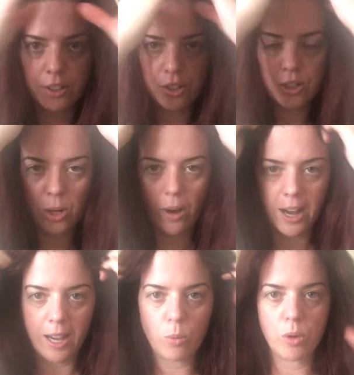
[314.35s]
So
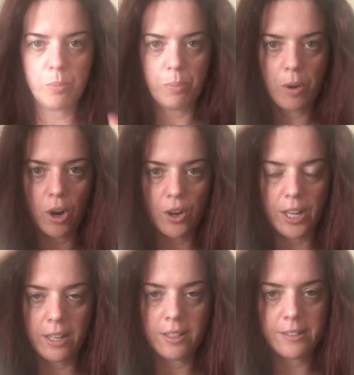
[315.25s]
I will part
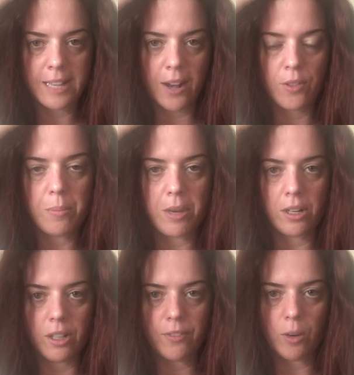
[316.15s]
it down the
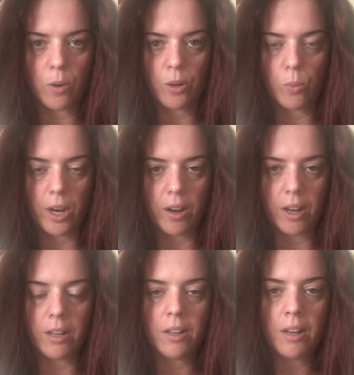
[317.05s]
middle if I want to wear
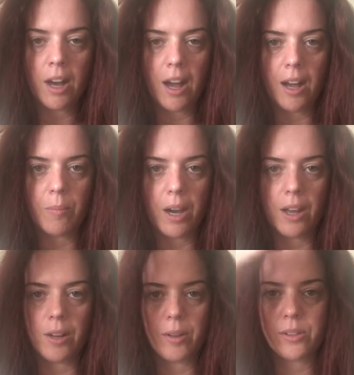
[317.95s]
it
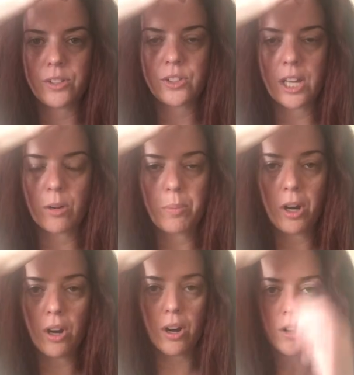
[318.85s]
on a center
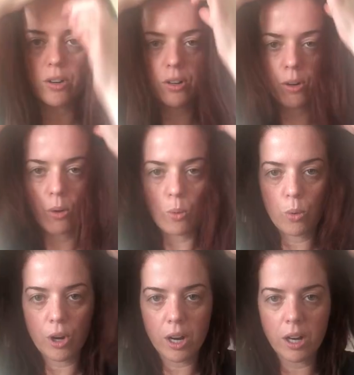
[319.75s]
part,
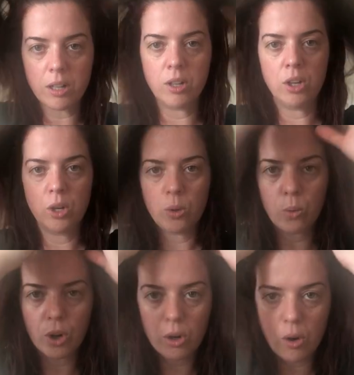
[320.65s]
or
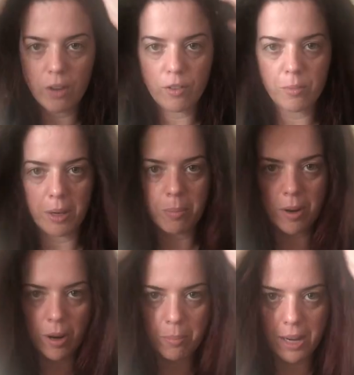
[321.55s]
work off of my
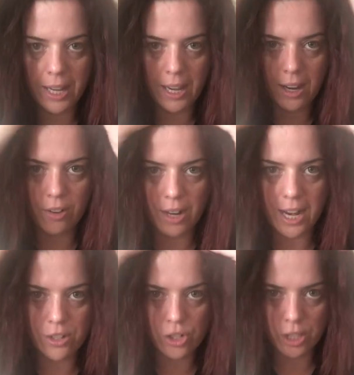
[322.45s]
part. My hair
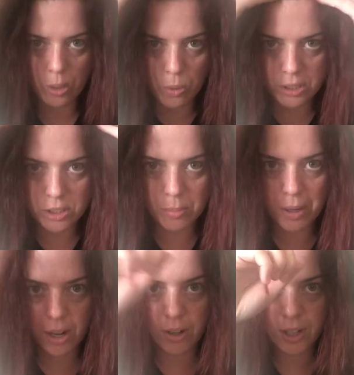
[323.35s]
naturally wants to
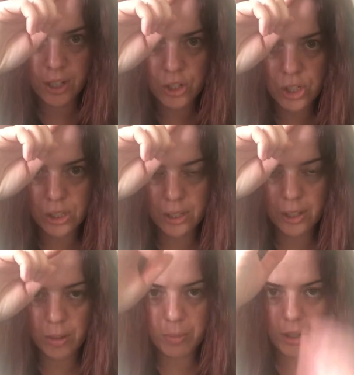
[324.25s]
part just a
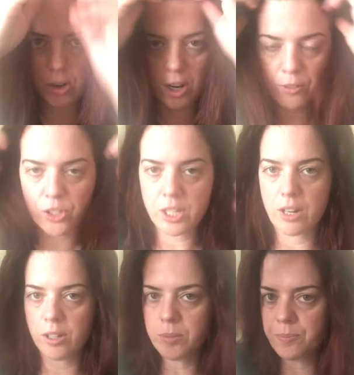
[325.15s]
little bit off
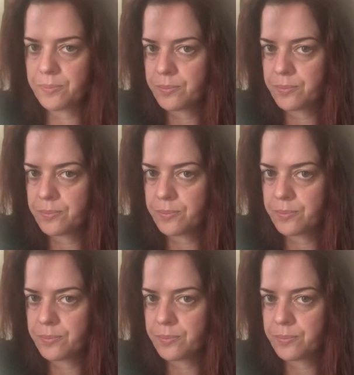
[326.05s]
center.